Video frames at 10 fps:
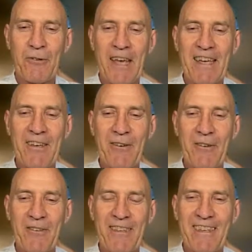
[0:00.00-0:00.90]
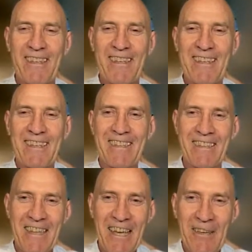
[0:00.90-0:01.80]
So
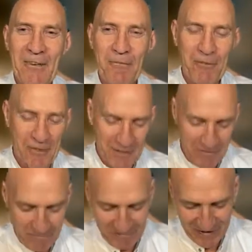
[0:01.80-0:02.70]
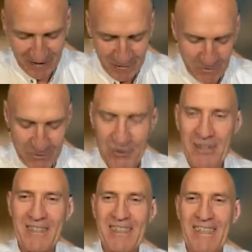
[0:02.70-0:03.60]
thank you for the
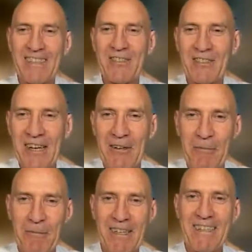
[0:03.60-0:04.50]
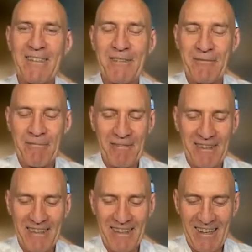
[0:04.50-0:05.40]
opportunity to share a bit
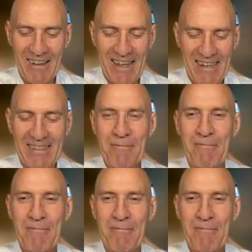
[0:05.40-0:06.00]
on that.